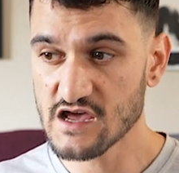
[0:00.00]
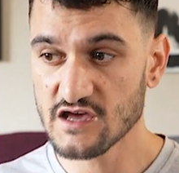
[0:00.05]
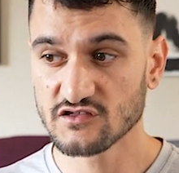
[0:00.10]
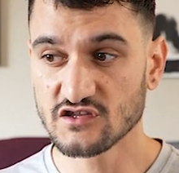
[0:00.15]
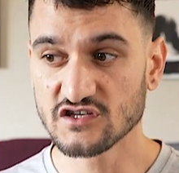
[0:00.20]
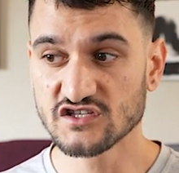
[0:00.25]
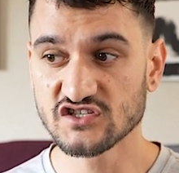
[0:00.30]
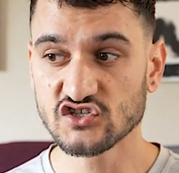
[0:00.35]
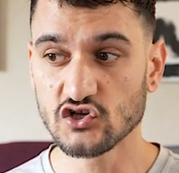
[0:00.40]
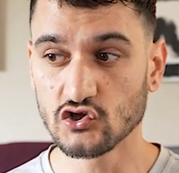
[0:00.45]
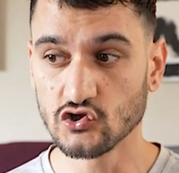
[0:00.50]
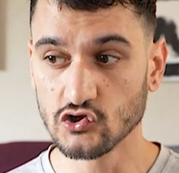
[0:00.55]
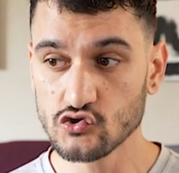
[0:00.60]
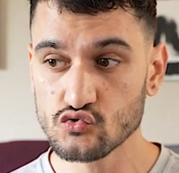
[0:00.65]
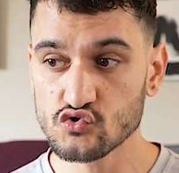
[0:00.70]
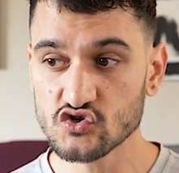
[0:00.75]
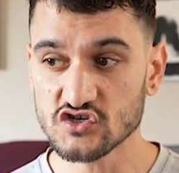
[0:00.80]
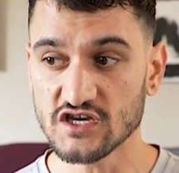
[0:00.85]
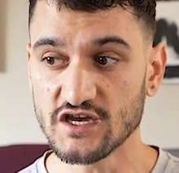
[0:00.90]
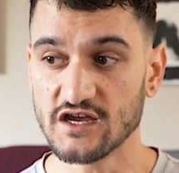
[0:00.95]
the
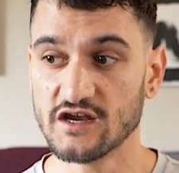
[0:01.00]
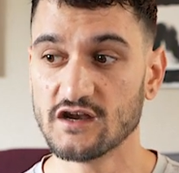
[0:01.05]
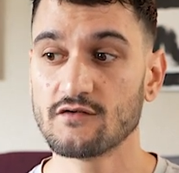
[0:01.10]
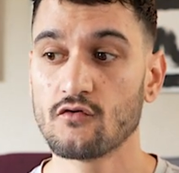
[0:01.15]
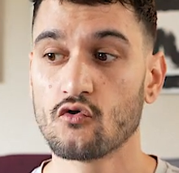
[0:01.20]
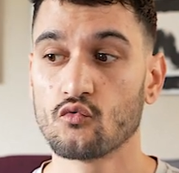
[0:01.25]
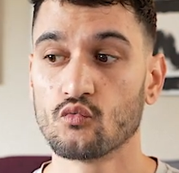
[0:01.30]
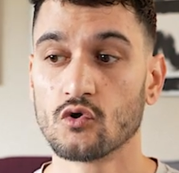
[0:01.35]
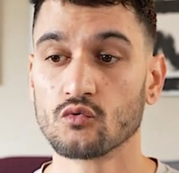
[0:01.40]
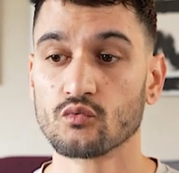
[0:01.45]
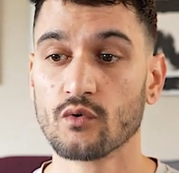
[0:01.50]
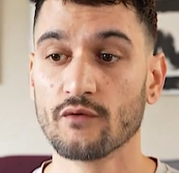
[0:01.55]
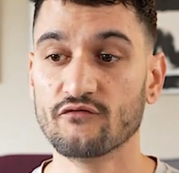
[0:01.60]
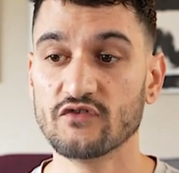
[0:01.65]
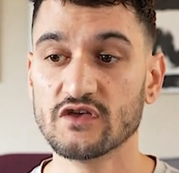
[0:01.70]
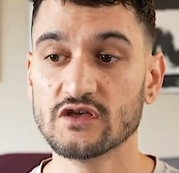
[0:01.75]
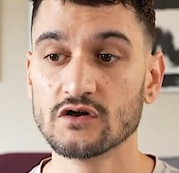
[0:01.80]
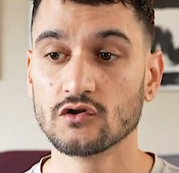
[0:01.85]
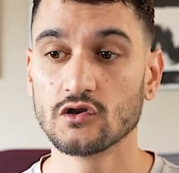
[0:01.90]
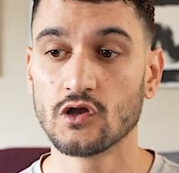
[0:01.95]
solution will
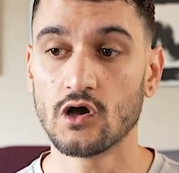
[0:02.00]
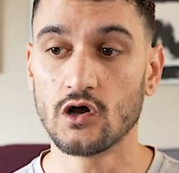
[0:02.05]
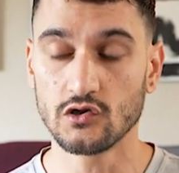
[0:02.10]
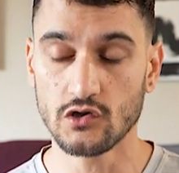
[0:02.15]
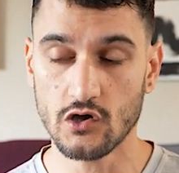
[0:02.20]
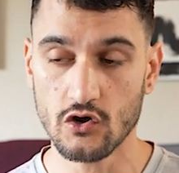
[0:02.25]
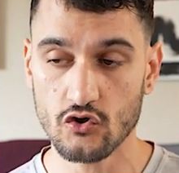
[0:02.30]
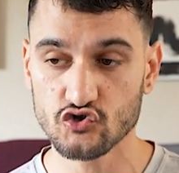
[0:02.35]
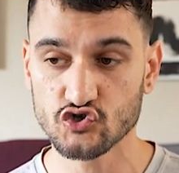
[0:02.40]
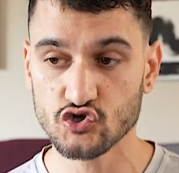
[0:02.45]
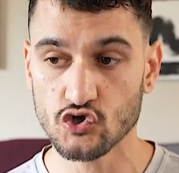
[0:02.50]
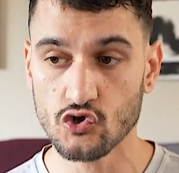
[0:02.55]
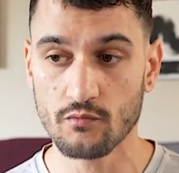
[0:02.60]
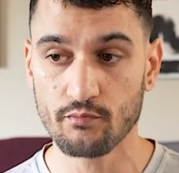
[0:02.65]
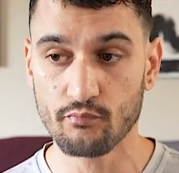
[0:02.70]
reveal a larger,